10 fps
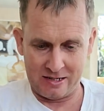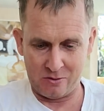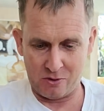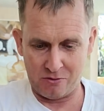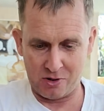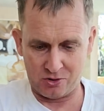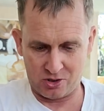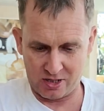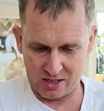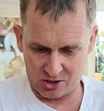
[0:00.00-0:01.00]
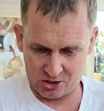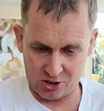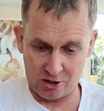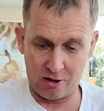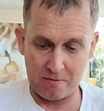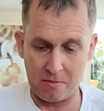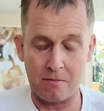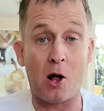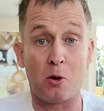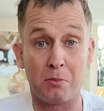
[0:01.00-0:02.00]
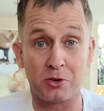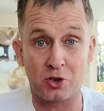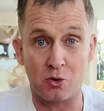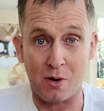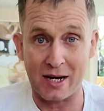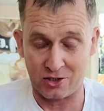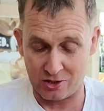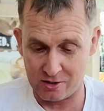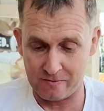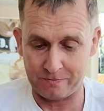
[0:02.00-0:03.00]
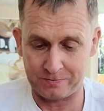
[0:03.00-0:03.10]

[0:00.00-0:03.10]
And we're on to this almond croissant.